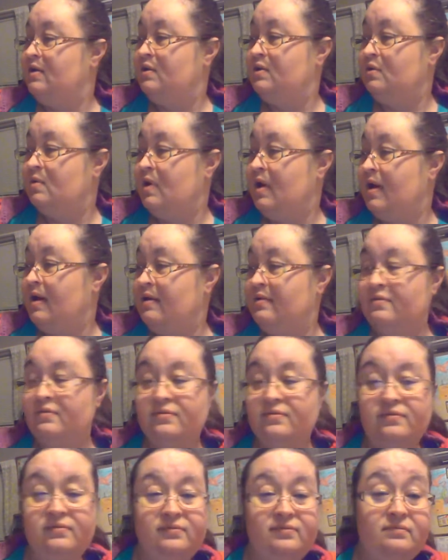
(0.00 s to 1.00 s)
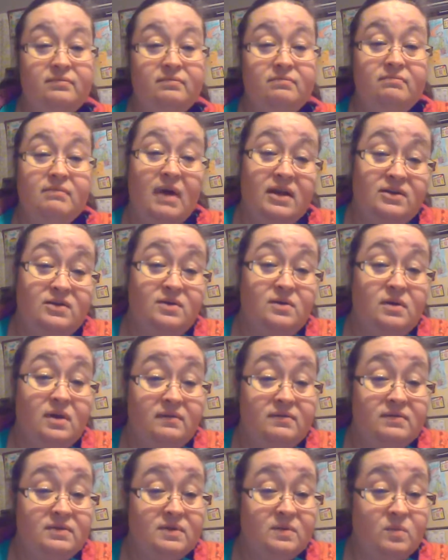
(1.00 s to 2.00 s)
do have
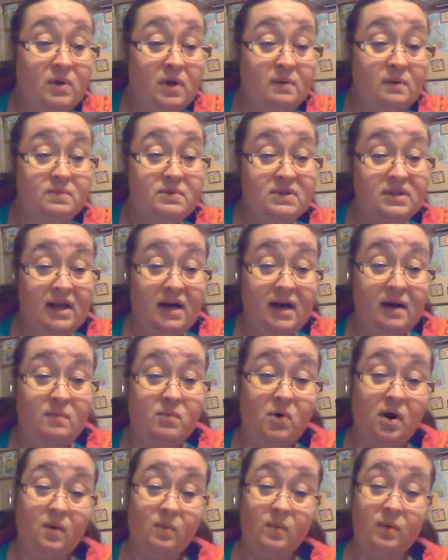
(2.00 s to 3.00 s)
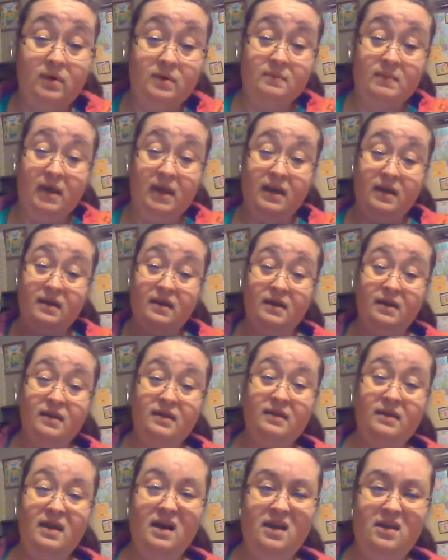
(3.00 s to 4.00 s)
some whips that I brought with me
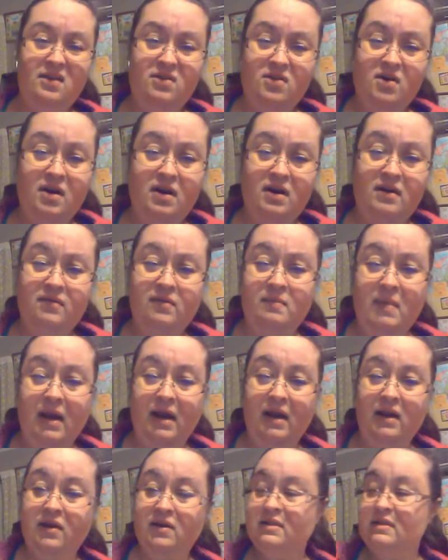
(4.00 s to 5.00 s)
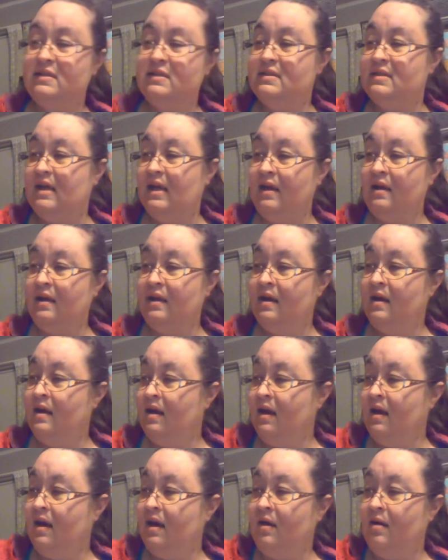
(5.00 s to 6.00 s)
that I thought everybody could see.
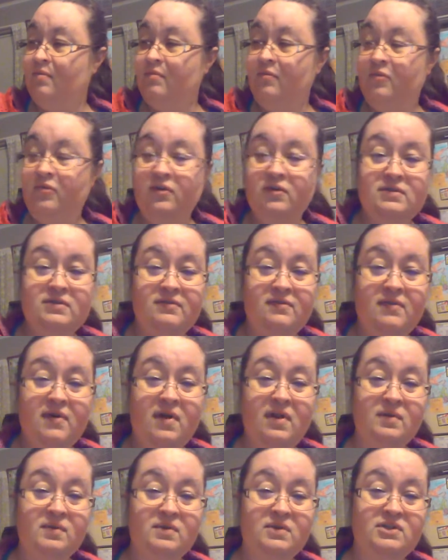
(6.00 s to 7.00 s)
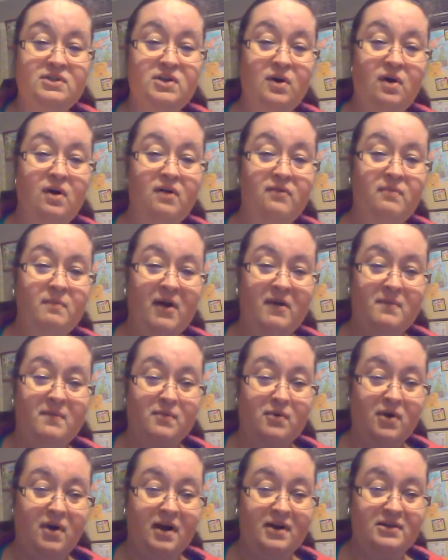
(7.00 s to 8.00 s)
First of all, I want to show off my
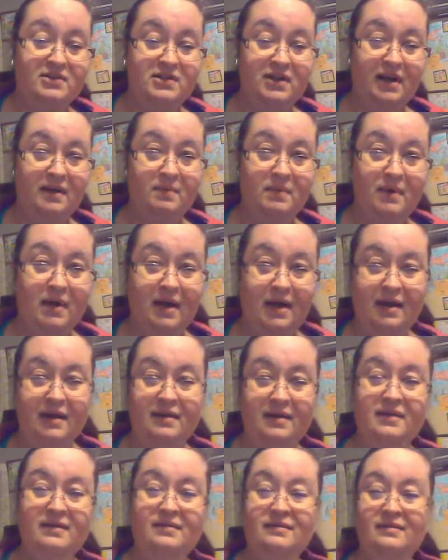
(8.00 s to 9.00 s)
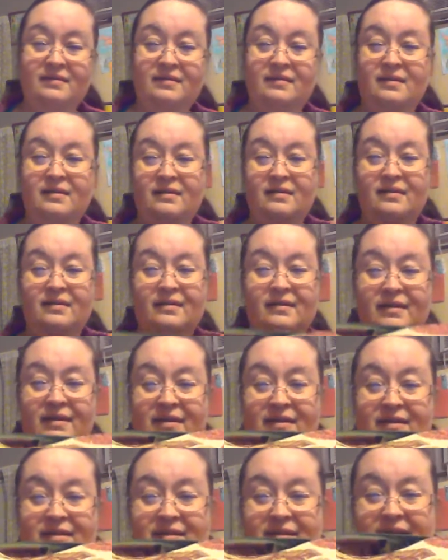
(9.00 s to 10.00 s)
project bag.
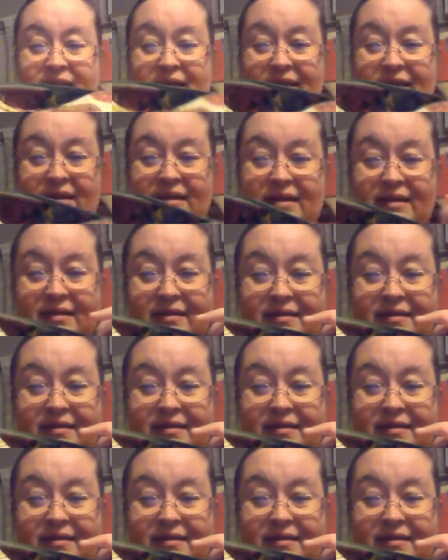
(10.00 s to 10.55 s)
See?